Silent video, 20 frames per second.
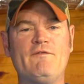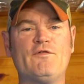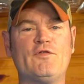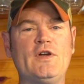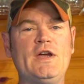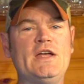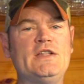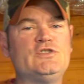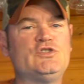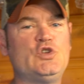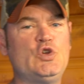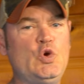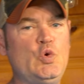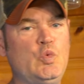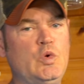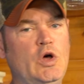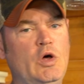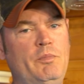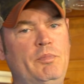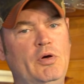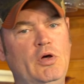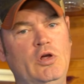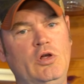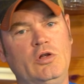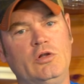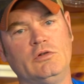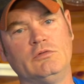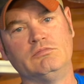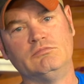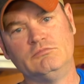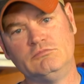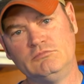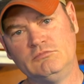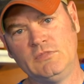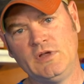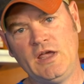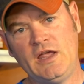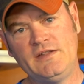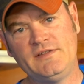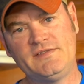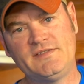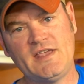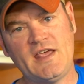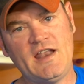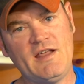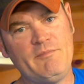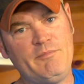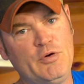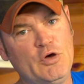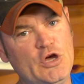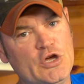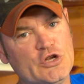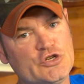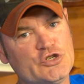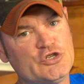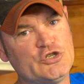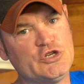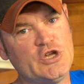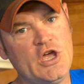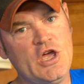friends who will pull instead of push.